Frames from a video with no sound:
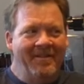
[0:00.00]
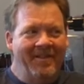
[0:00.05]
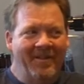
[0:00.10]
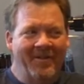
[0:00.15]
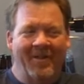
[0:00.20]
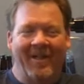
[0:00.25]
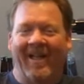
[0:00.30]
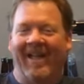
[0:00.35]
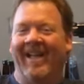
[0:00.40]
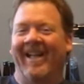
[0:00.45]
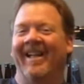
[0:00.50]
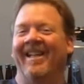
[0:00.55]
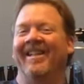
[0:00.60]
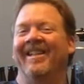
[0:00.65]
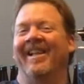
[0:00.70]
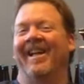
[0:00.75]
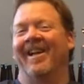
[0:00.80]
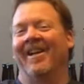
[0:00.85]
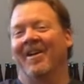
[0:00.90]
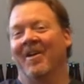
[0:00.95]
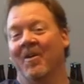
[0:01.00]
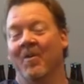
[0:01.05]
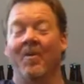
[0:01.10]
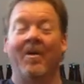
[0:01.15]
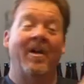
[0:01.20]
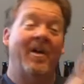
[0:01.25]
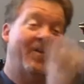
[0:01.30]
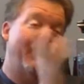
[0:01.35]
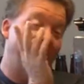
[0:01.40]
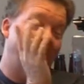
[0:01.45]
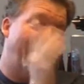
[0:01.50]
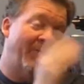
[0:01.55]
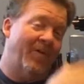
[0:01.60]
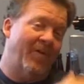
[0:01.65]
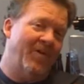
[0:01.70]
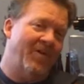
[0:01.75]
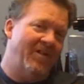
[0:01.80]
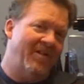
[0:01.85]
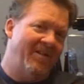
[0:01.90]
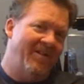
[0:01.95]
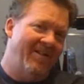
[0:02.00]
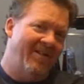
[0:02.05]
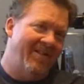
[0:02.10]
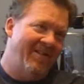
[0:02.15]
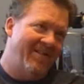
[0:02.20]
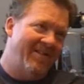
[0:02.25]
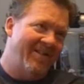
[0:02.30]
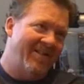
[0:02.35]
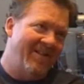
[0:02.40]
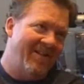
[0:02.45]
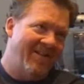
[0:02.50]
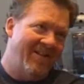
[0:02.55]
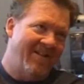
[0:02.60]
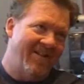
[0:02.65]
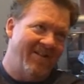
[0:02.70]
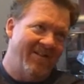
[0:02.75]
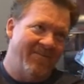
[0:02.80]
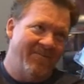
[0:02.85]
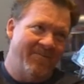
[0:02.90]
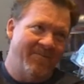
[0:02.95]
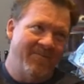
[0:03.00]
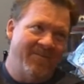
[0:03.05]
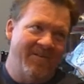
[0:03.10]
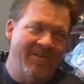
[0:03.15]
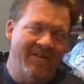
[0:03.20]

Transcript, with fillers: Okay. Okay. Yeah. Our first or